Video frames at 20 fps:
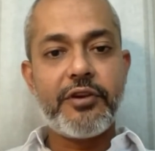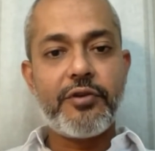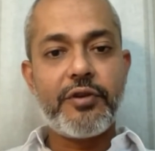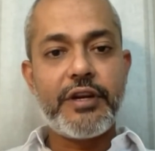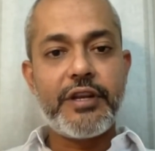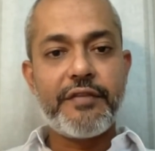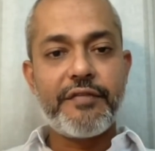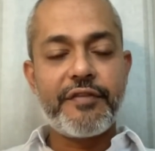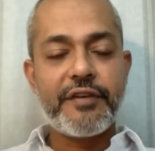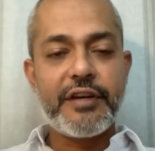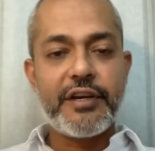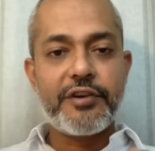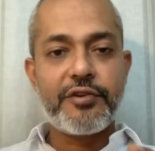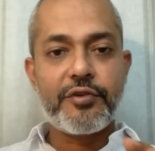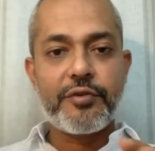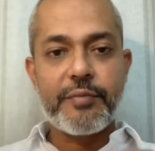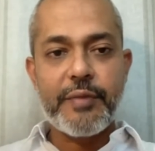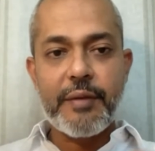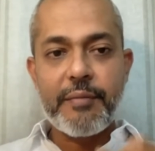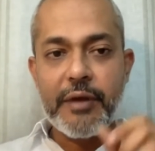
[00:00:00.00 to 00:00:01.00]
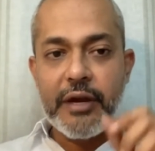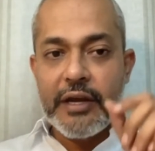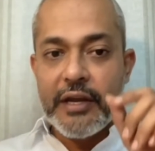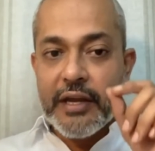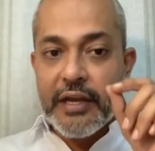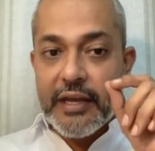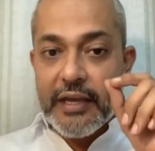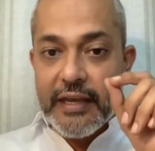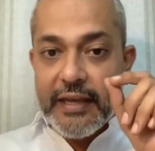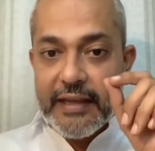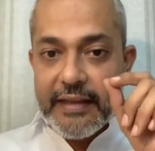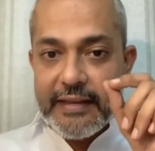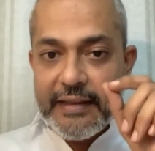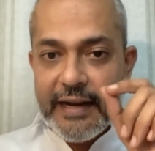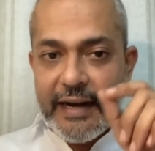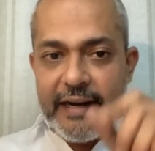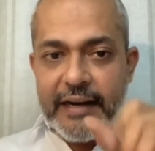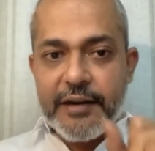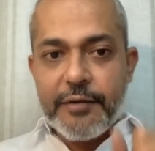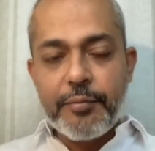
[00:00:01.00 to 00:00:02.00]
difficult to remember.
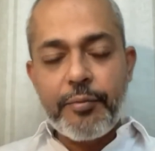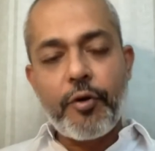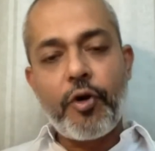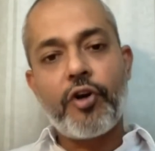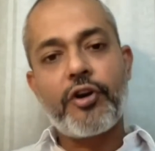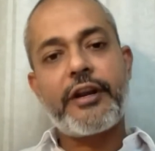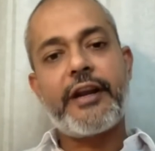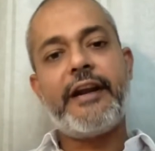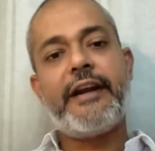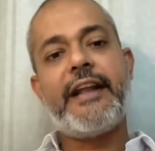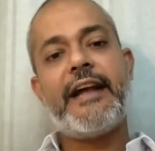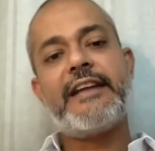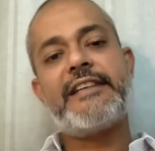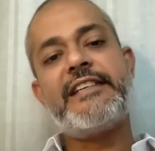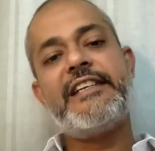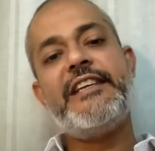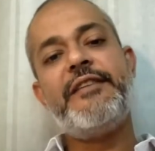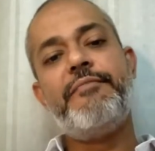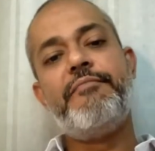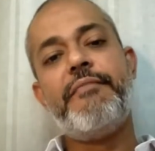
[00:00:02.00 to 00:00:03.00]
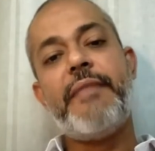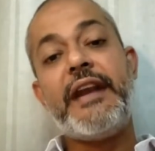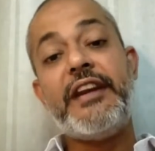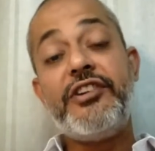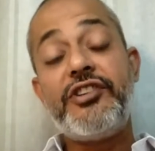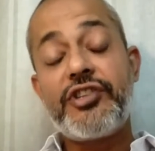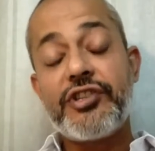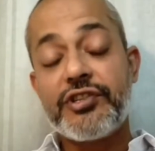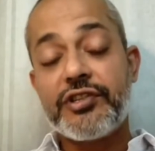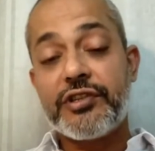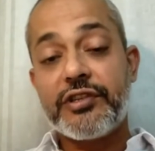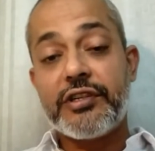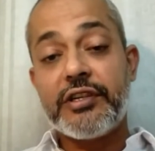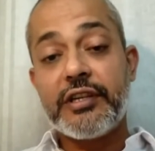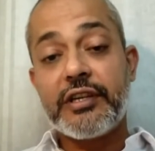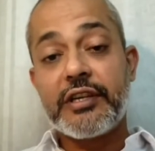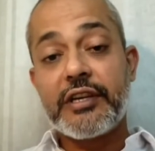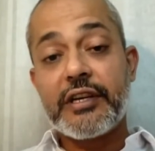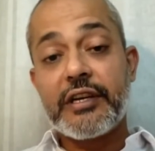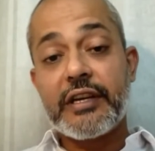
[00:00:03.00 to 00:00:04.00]
That report had actually mentioned
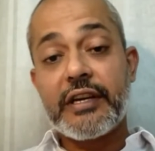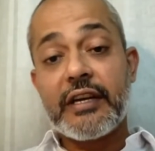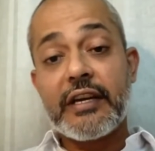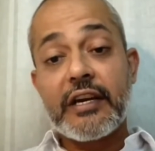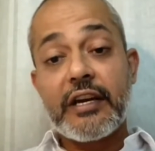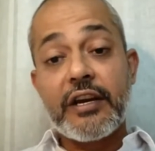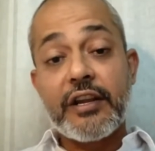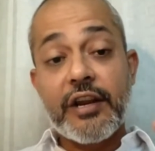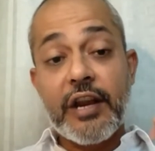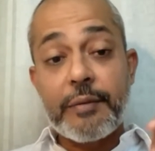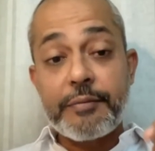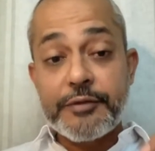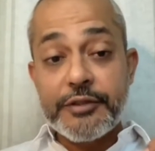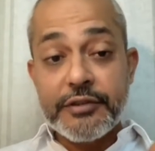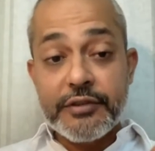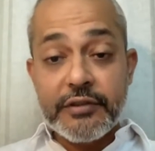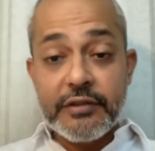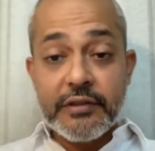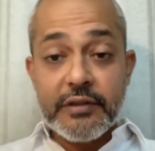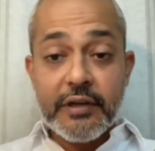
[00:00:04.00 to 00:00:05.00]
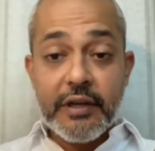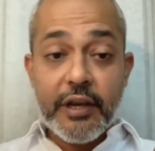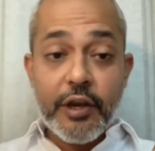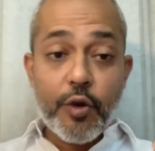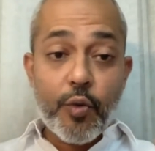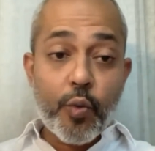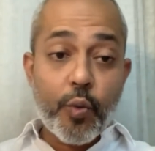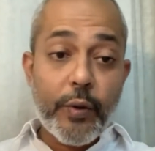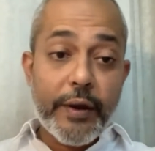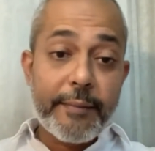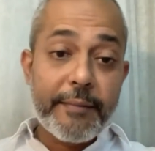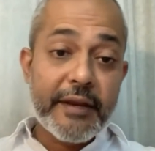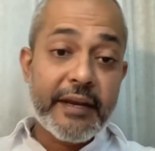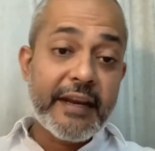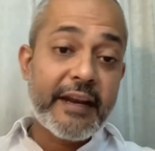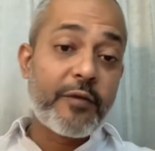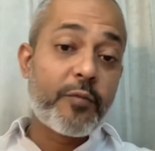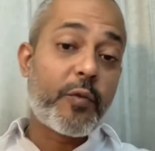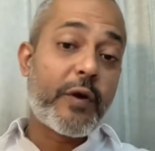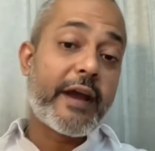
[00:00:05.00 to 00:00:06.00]
corruption, women,
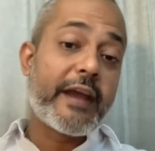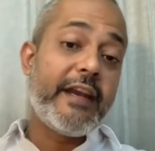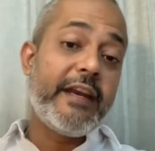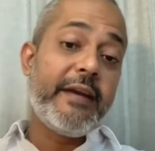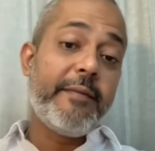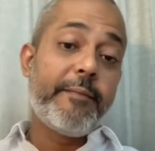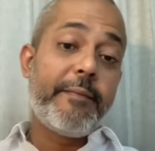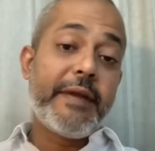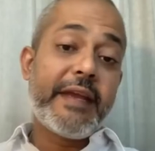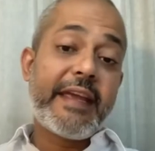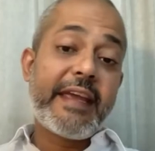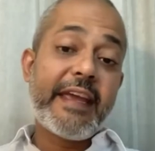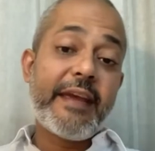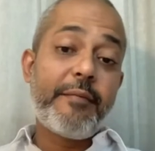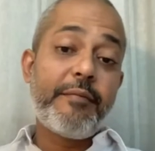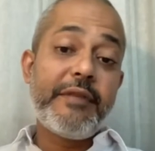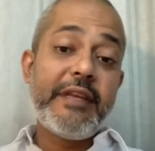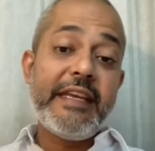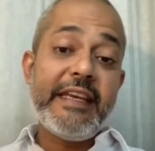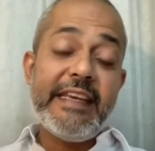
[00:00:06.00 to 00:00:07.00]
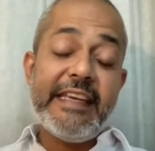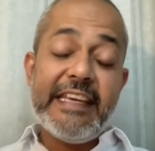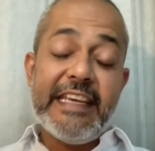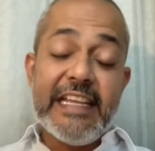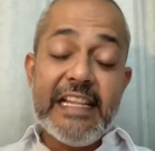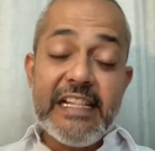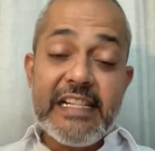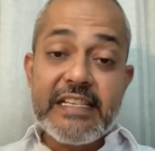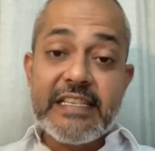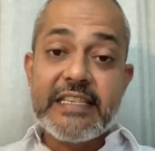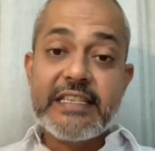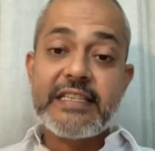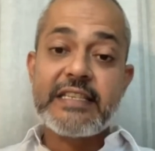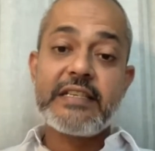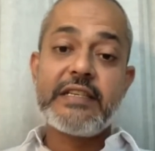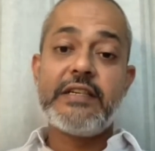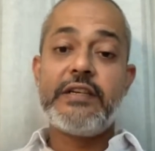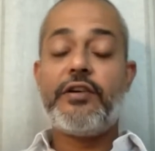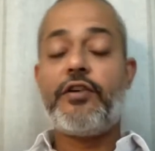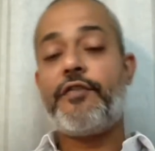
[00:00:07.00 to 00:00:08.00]
and wine became the ills
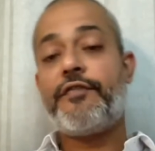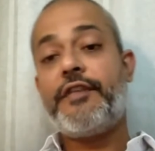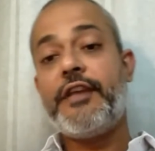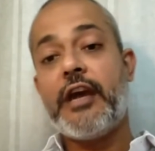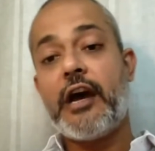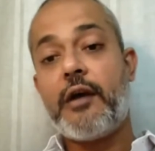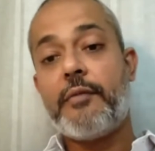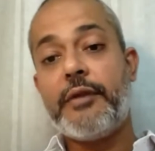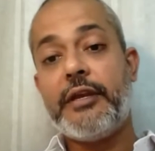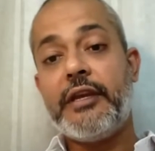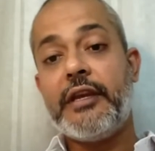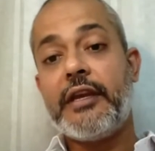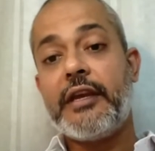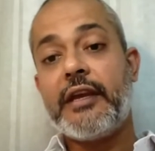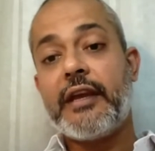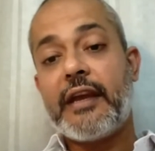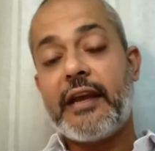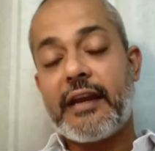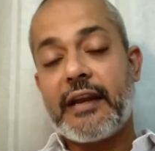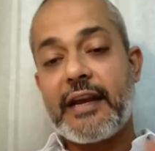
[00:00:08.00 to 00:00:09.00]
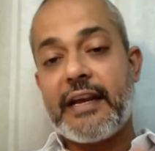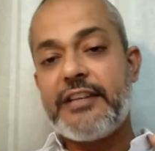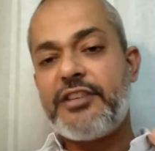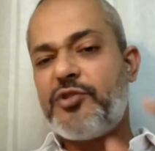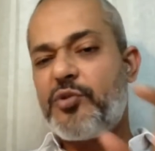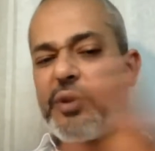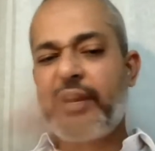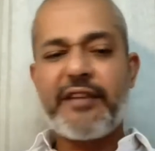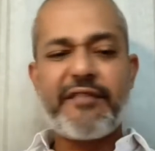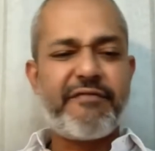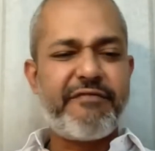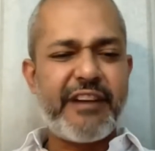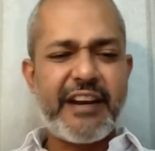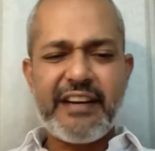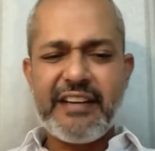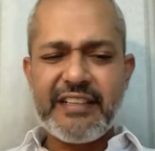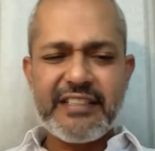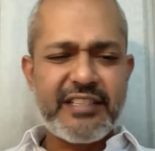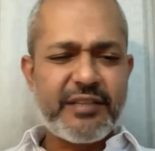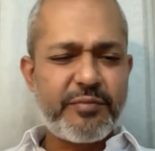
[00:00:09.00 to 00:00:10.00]
of the army. And guys, you can
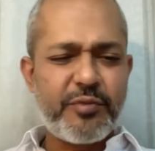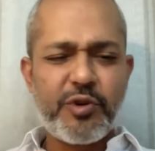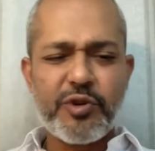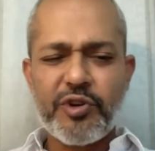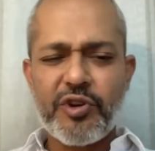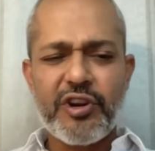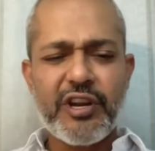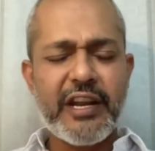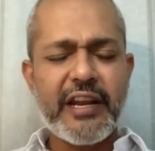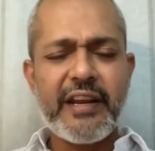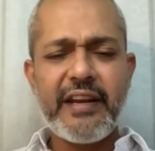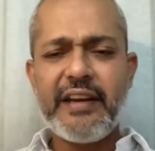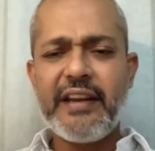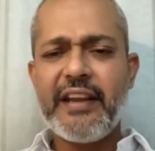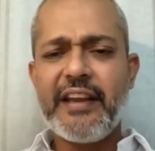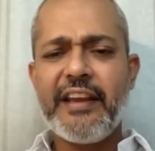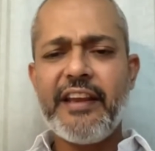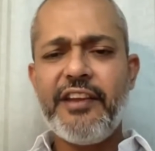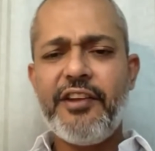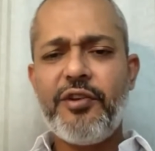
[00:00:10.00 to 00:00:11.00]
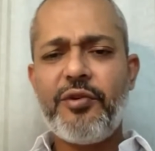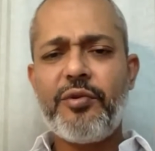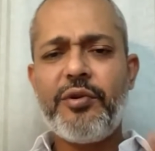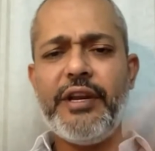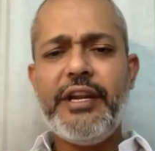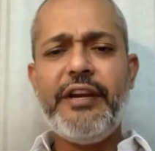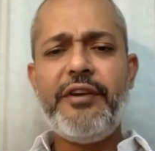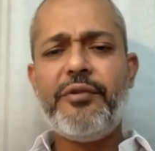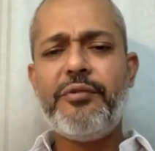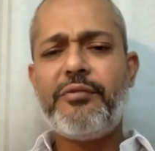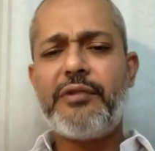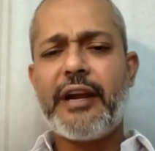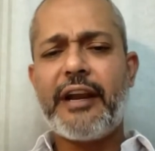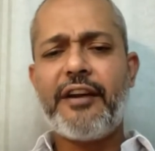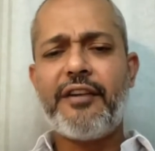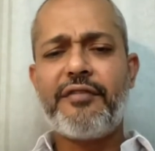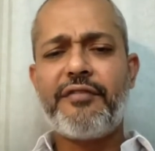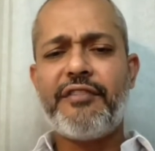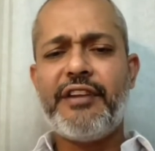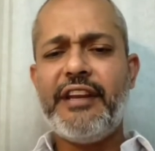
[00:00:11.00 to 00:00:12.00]
find this report online. You don't need to
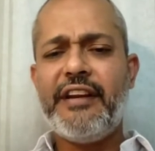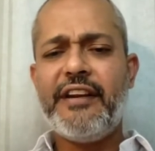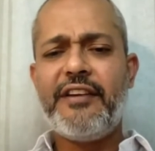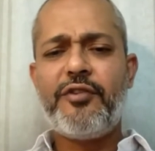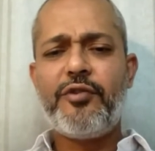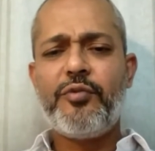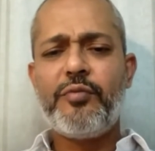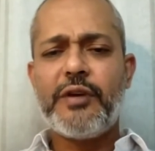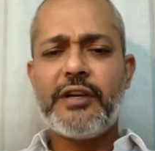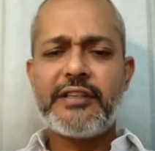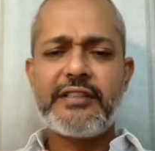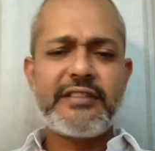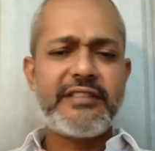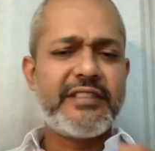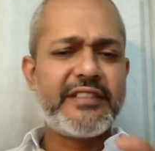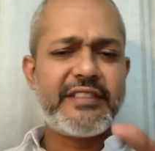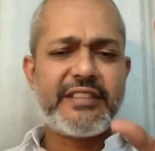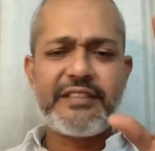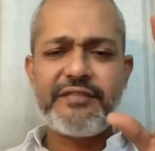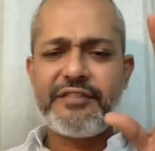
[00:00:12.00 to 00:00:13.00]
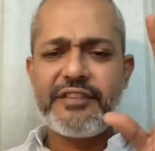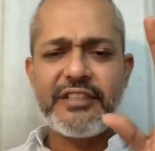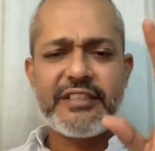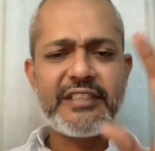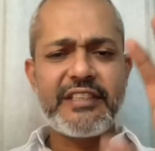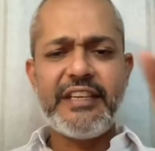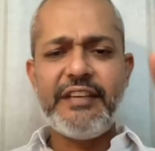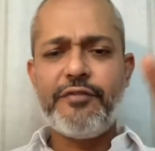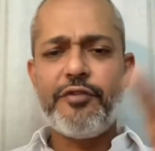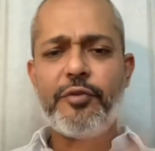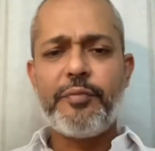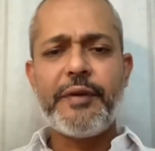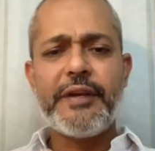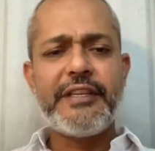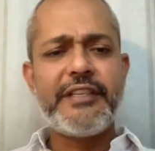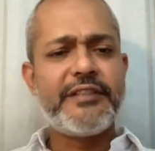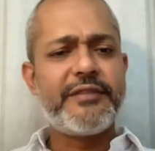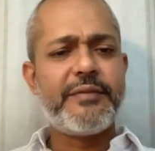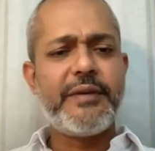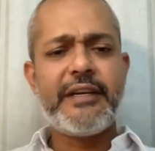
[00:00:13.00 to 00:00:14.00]
kind of read it too much. Just the first 3-4
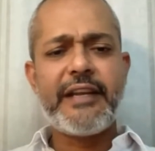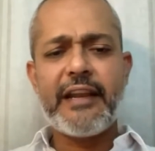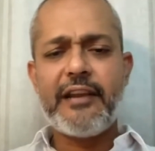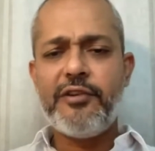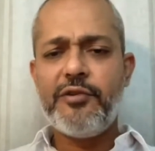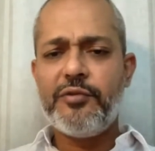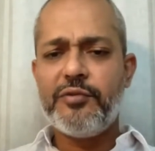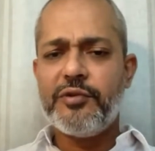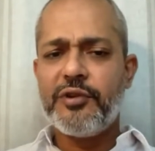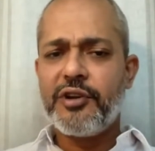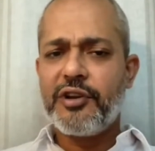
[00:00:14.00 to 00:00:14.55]
pages will tell you